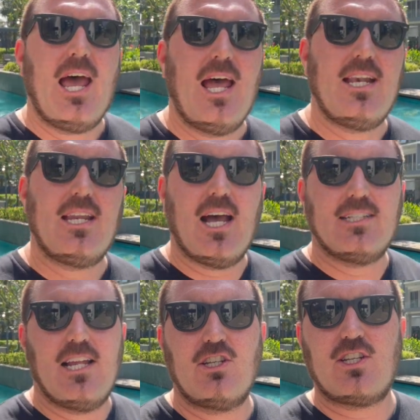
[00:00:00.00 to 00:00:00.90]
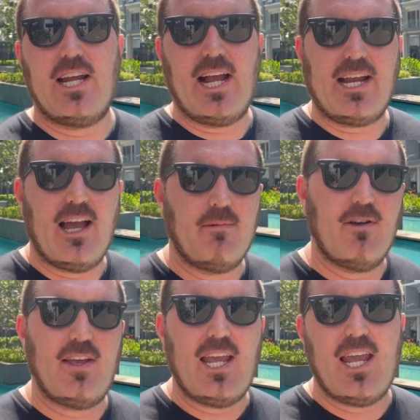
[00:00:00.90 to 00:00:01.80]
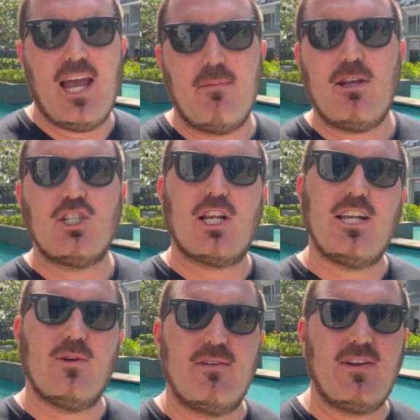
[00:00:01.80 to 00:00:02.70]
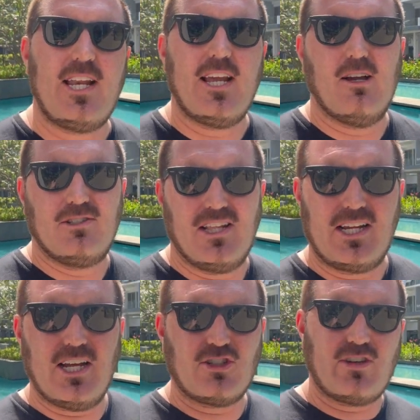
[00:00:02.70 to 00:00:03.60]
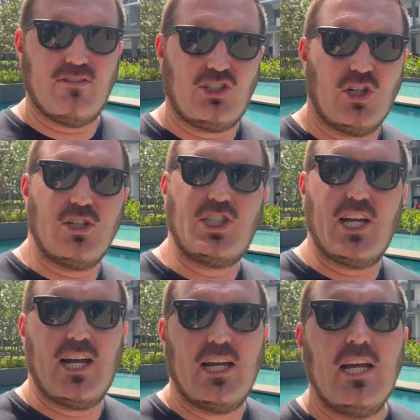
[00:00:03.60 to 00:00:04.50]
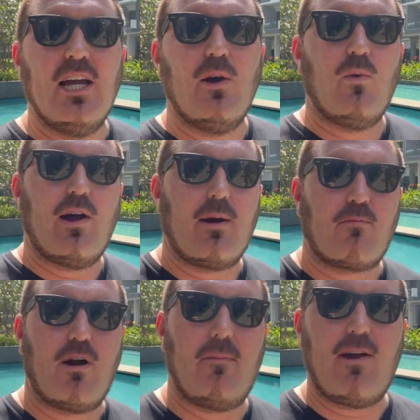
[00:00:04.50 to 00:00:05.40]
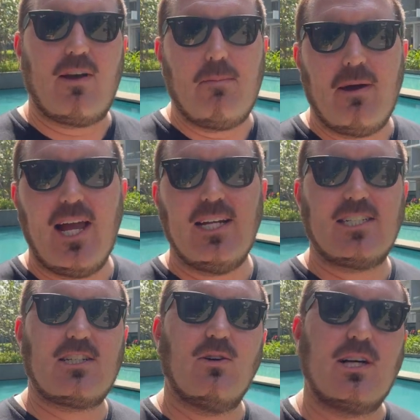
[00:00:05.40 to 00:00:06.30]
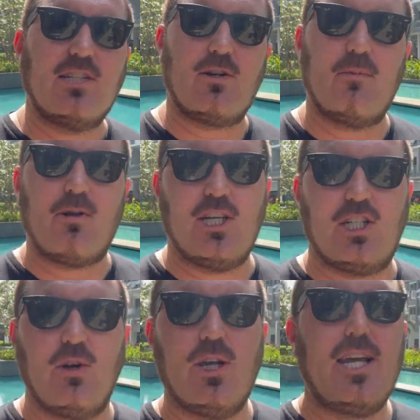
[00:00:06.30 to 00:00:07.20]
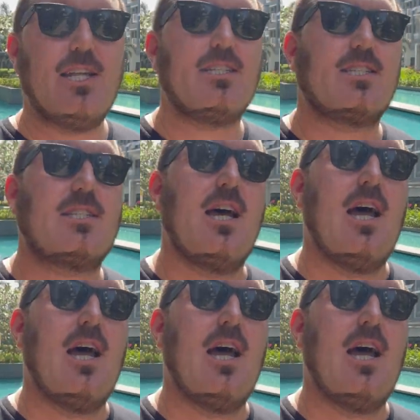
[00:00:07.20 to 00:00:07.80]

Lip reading: And it's interesting, I come over here, I'm usually doing videos in the country of Georgia, where I'm primarily based, talking to a British audience.